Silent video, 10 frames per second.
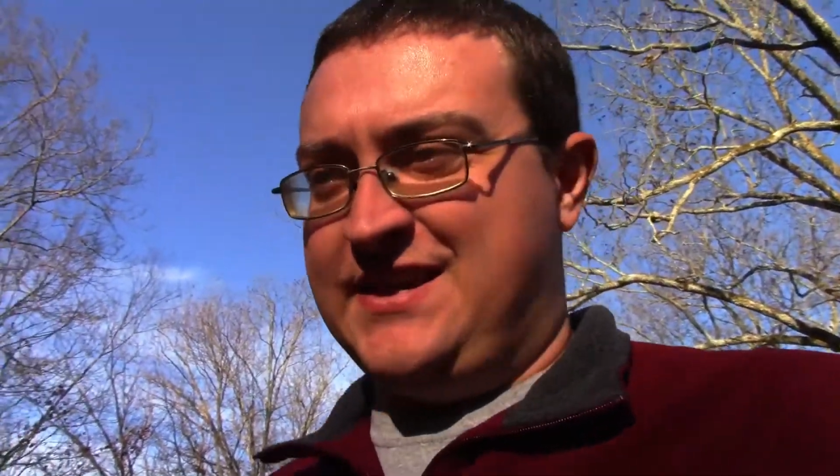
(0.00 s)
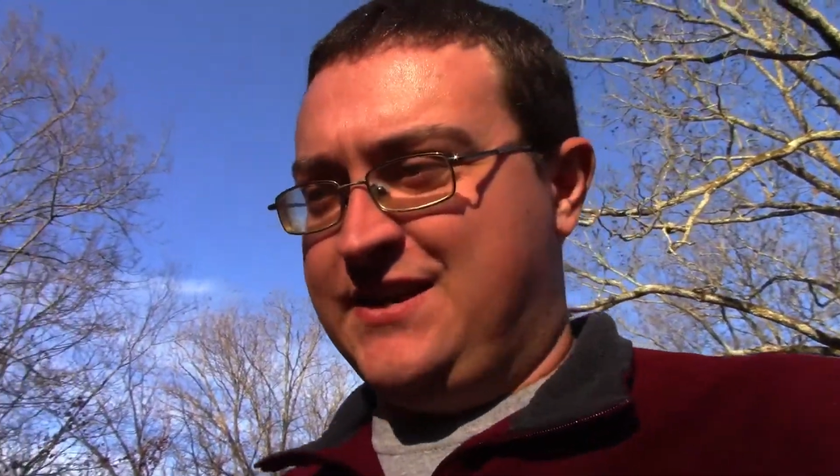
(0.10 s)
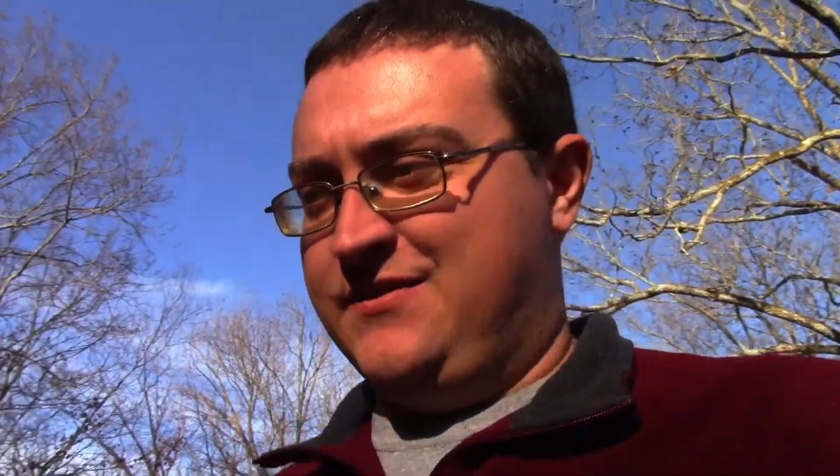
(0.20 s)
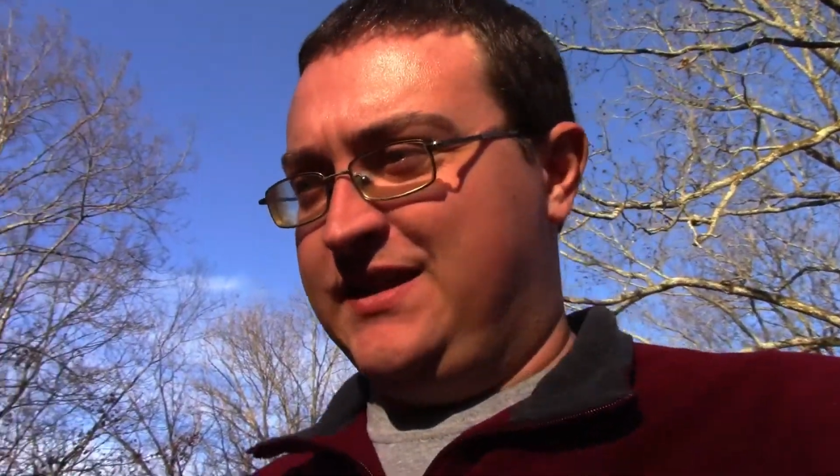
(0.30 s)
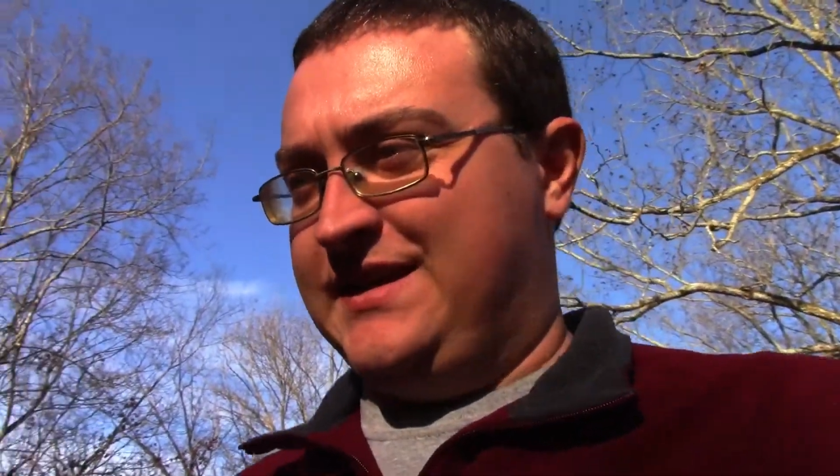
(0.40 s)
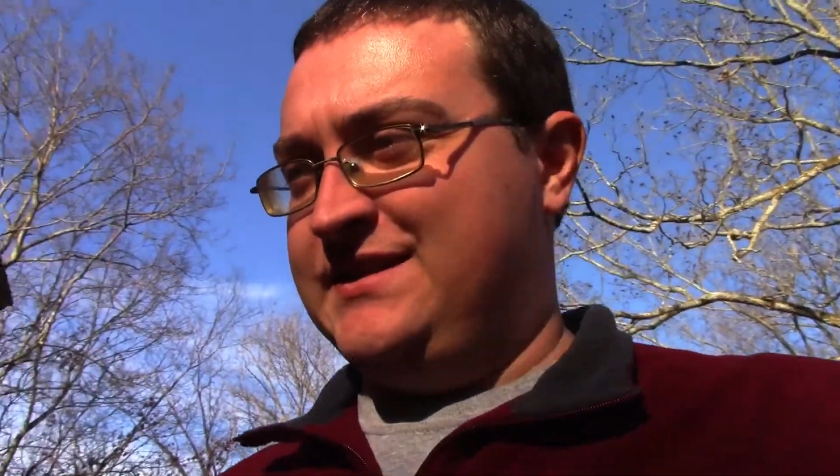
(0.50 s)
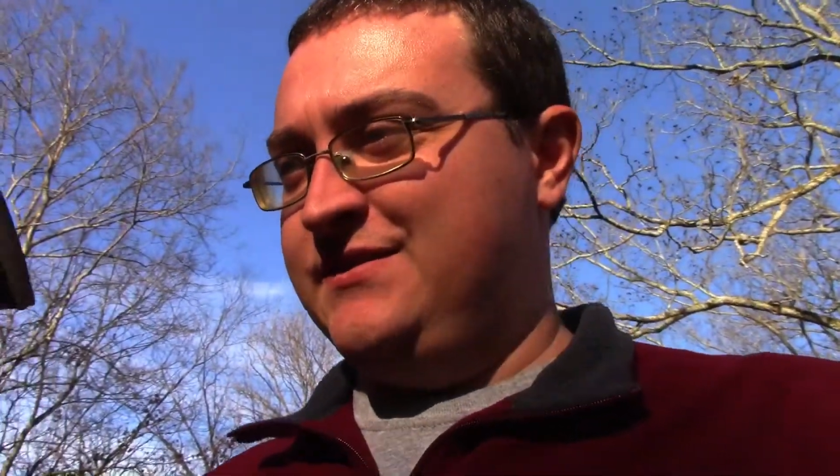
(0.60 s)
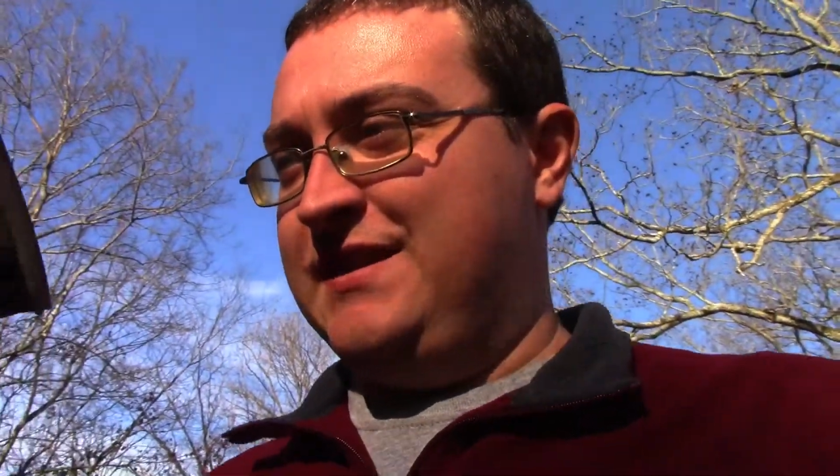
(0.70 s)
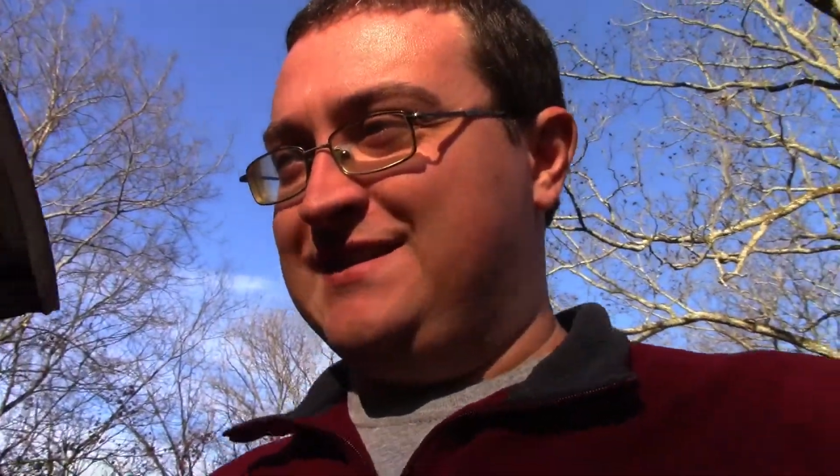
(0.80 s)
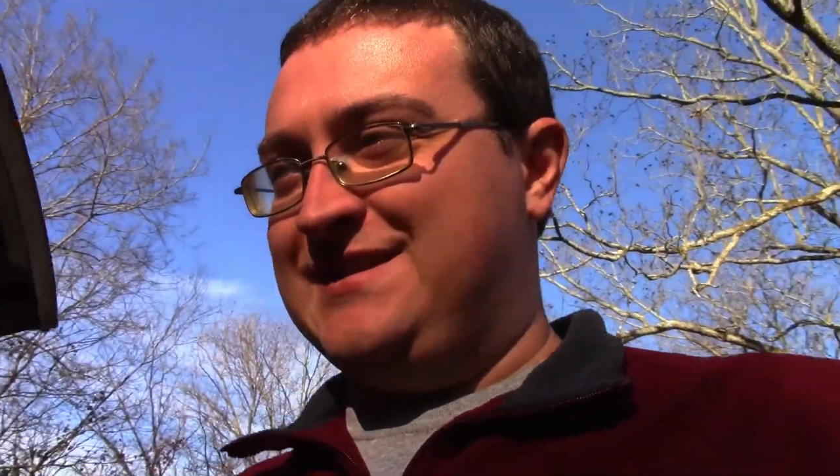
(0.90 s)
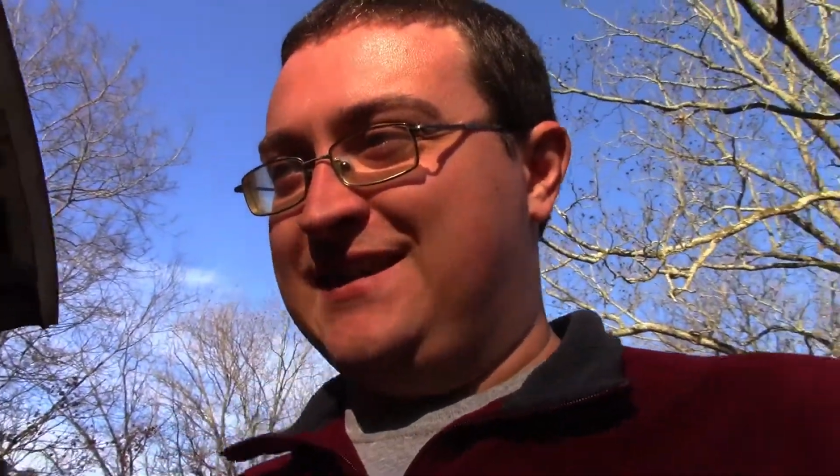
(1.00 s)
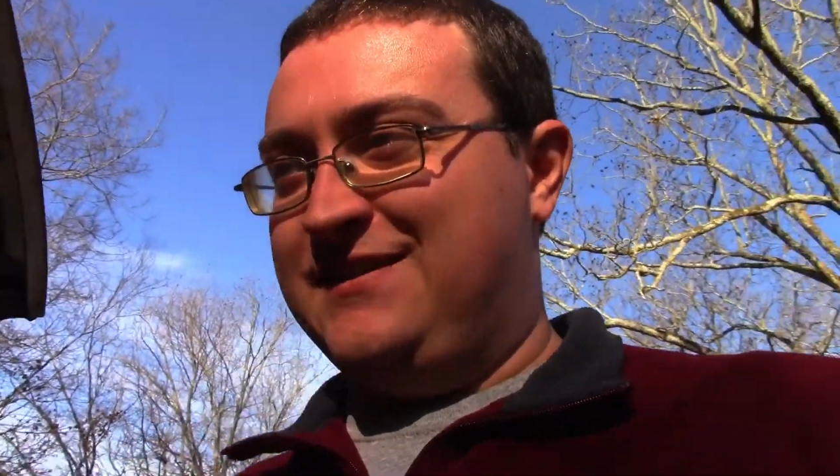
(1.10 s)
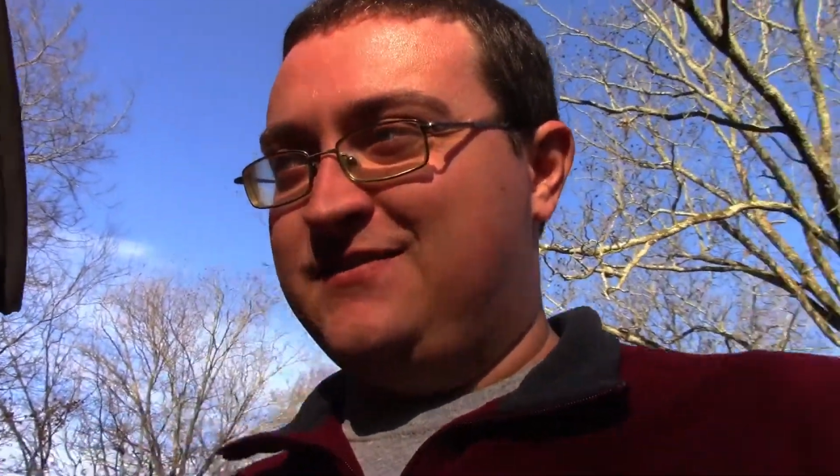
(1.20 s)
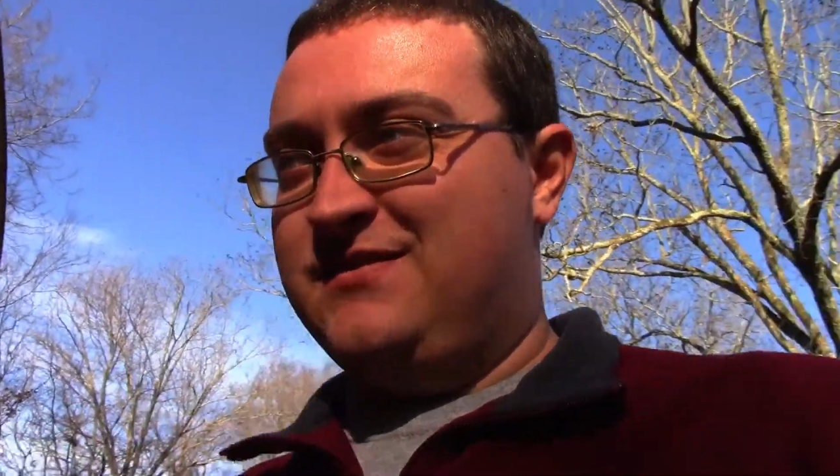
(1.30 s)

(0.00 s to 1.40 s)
sounds like it's still got this like